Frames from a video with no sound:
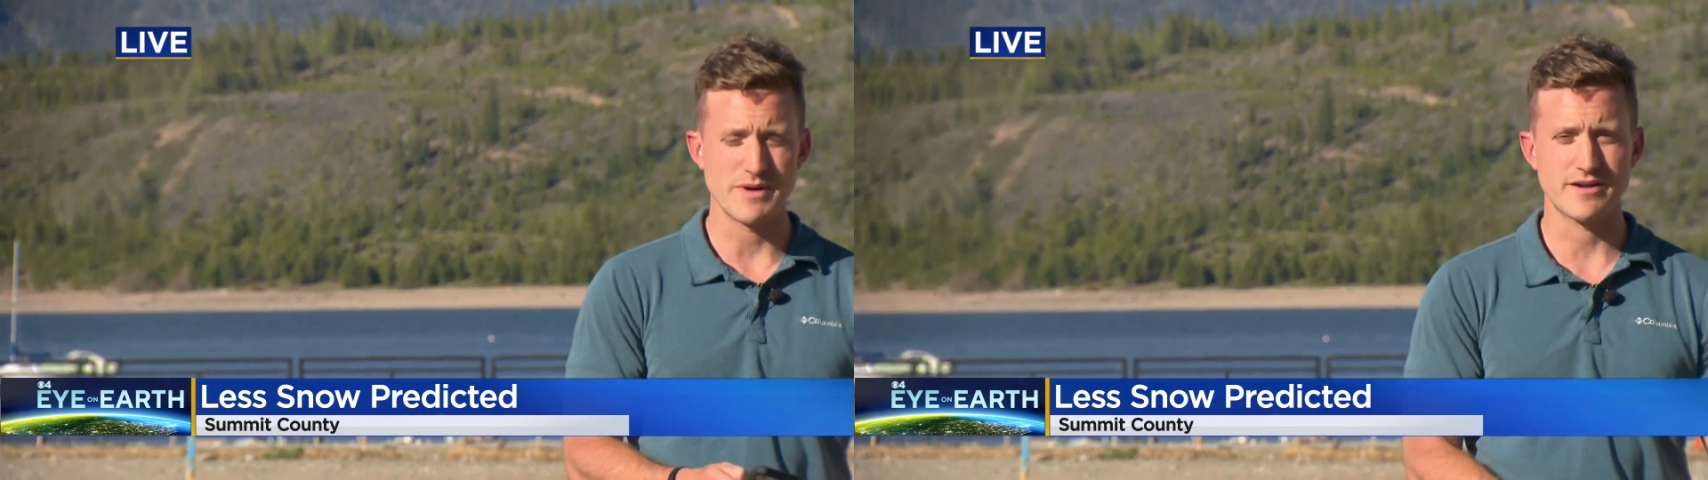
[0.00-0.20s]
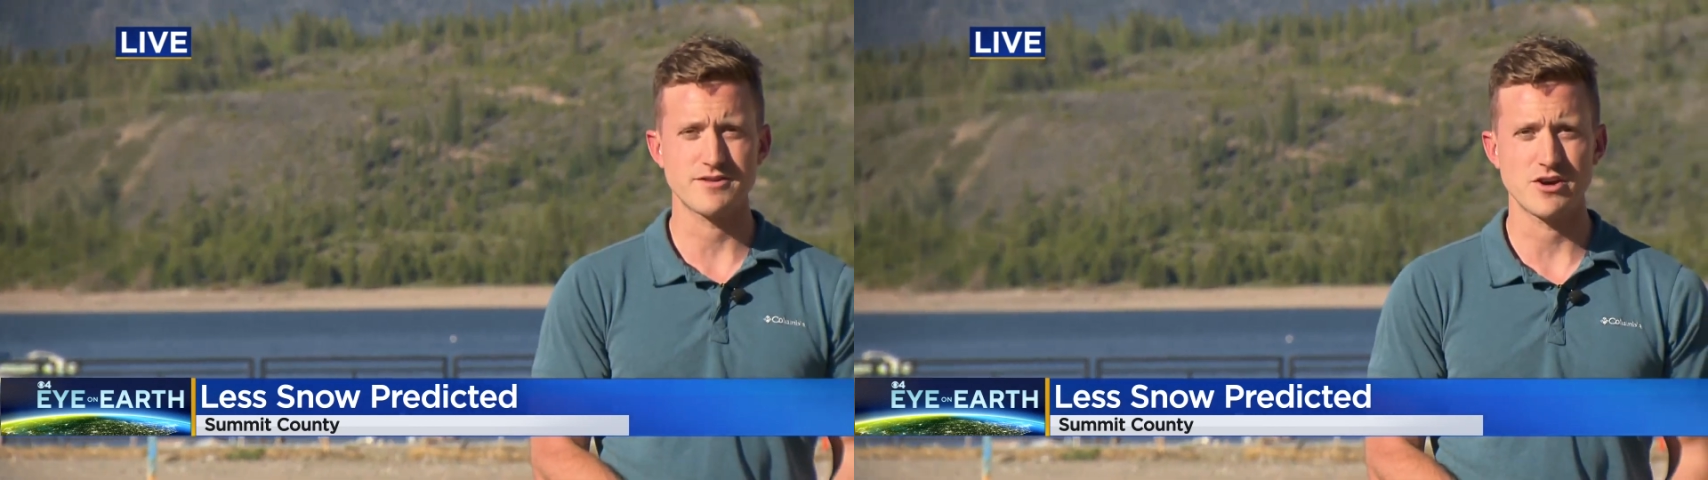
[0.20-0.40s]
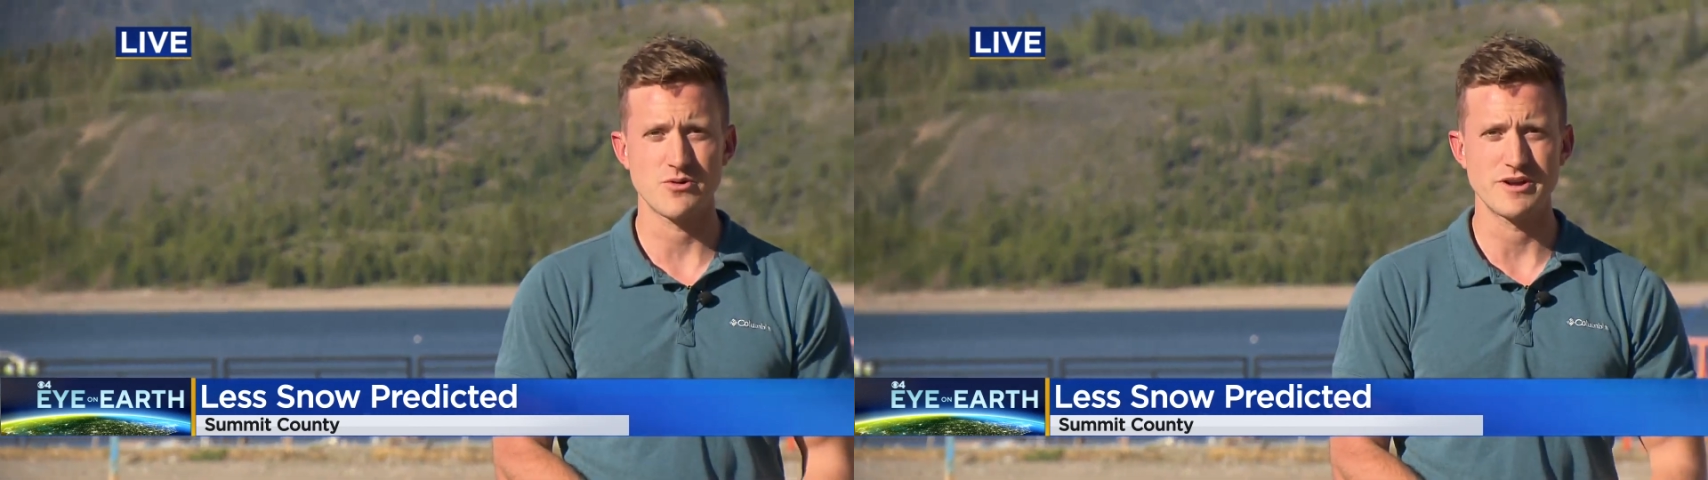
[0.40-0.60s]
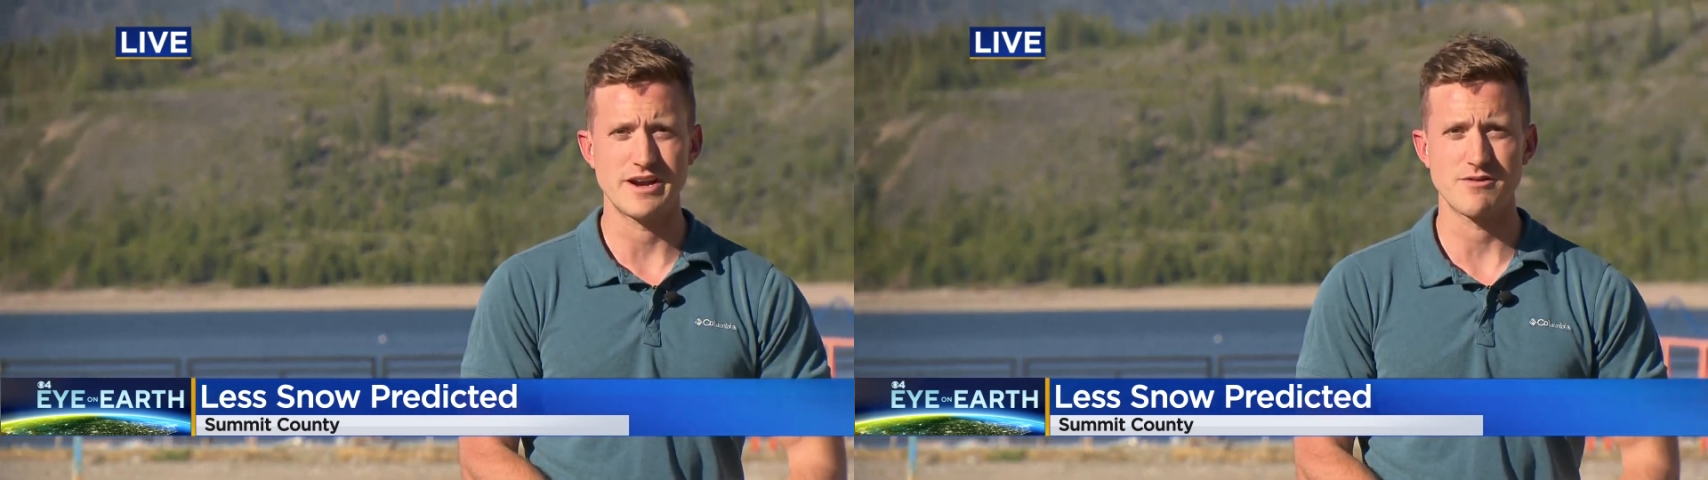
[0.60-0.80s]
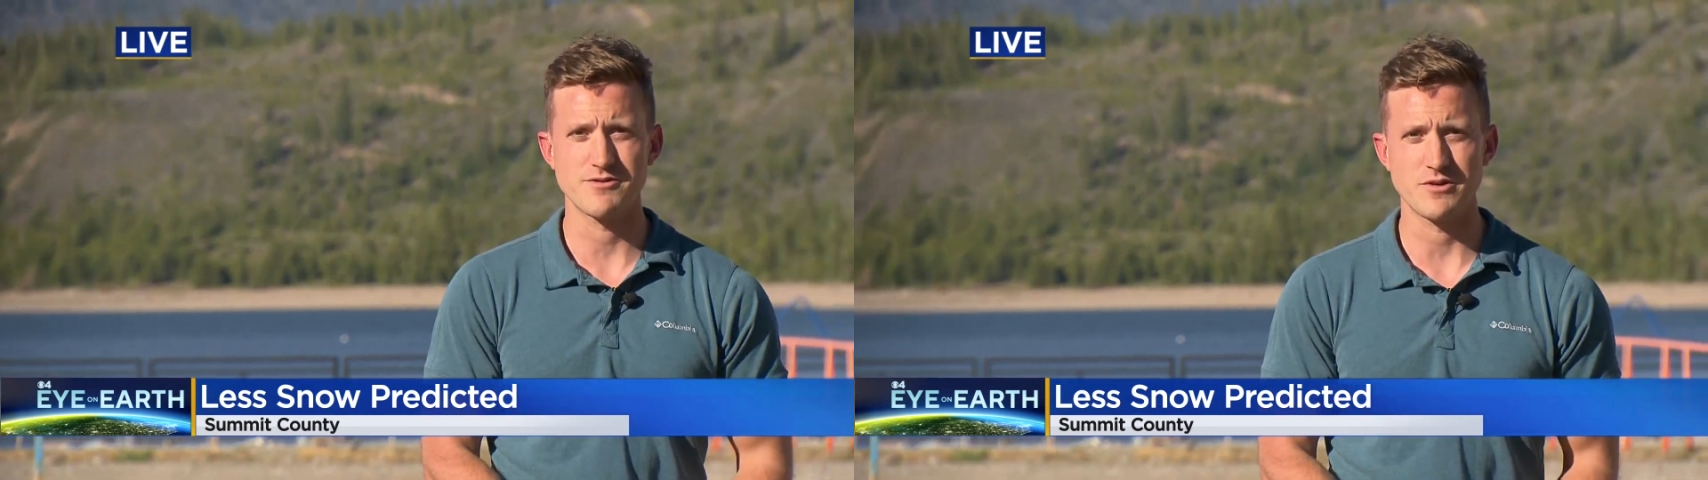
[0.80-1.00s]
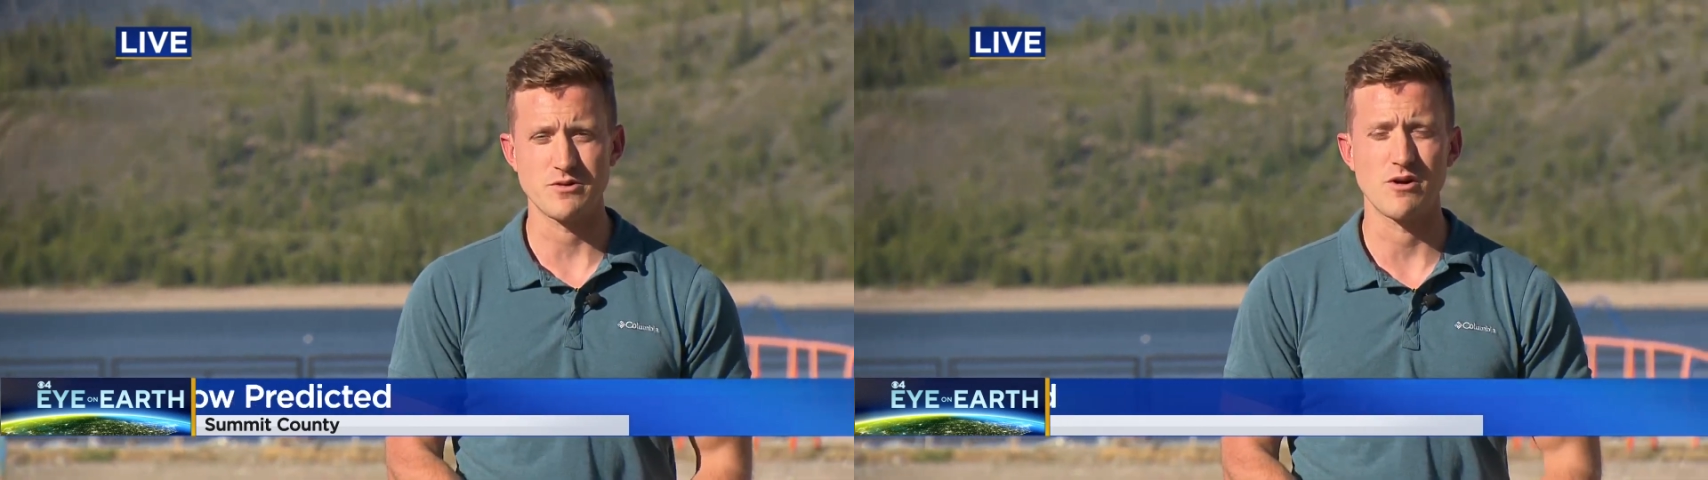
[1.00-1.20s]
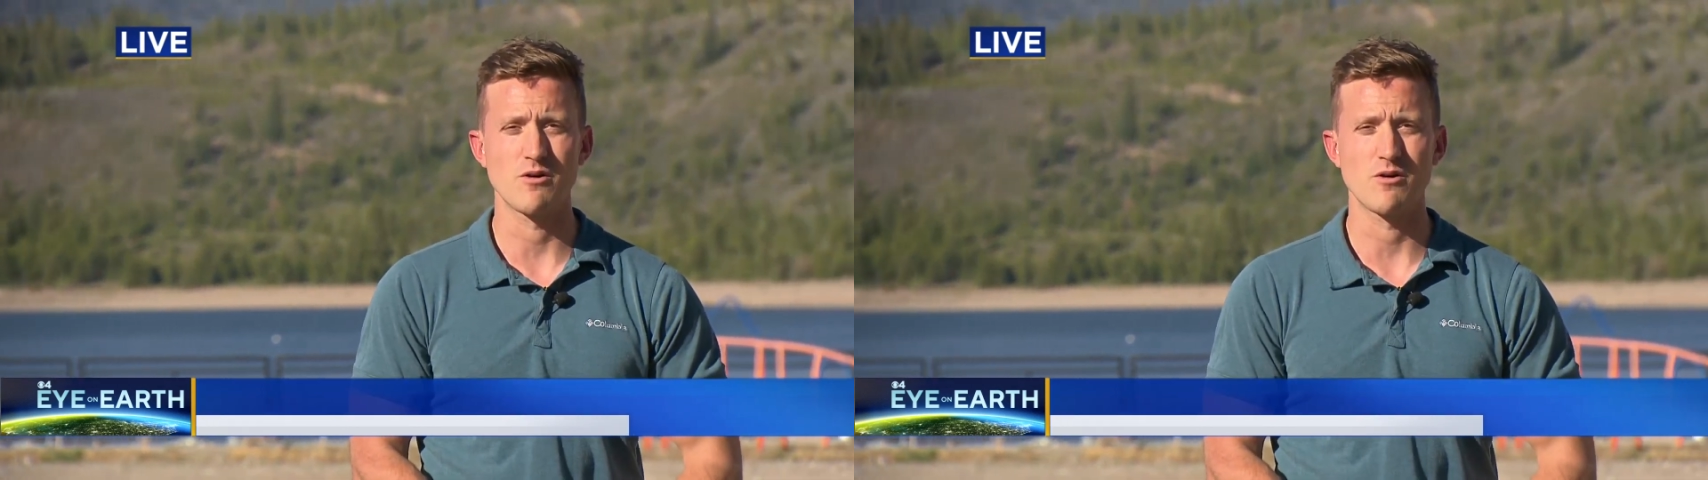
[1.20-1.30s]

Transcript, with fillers: Mexico, and Arizona,